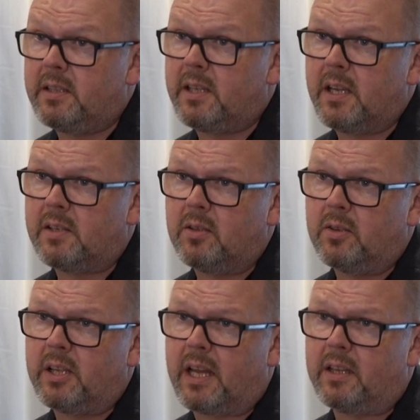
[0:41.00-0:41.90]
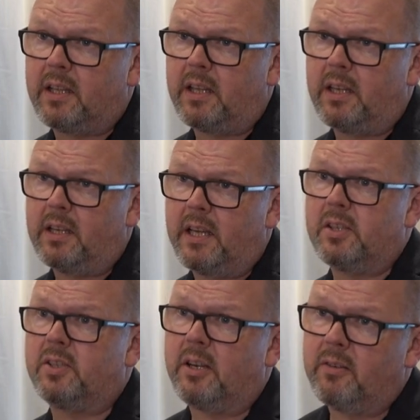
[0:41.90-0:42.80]
today to look at the
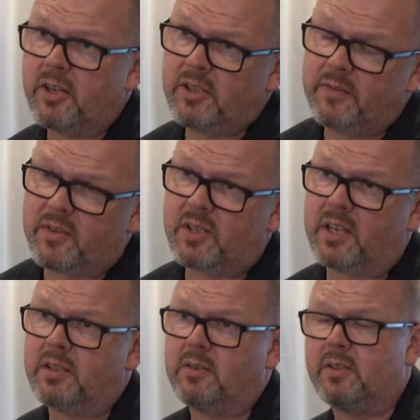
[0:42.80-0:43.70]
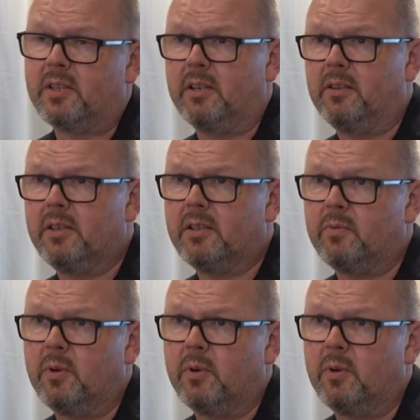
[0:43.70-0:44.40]
latest generation of the 600 series,